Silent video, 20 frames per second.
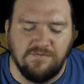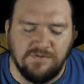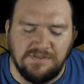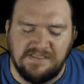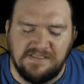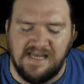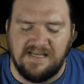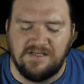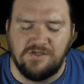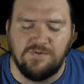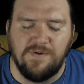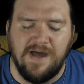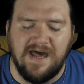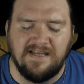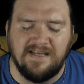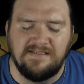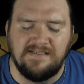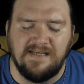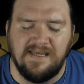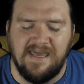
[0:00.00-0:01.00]
with
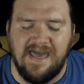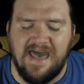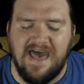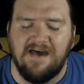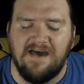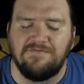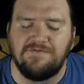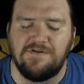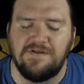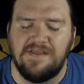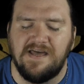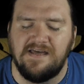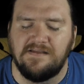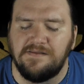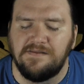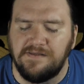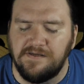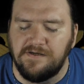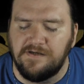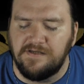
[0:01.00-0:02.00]
sexuality after their
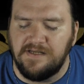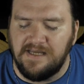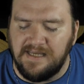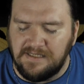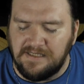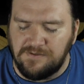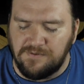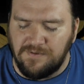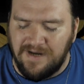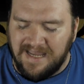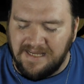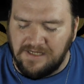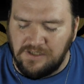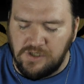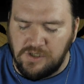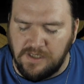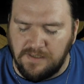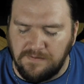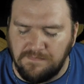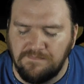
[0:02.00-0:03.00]
third
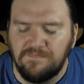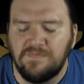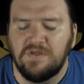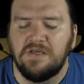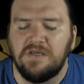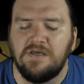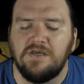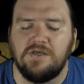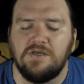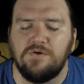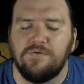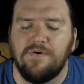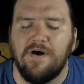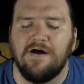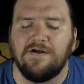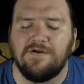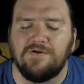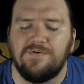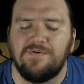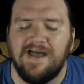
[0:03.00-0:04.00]
iteration, you
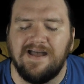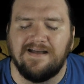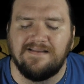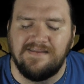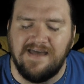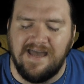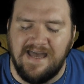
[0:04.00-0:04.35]
are correct.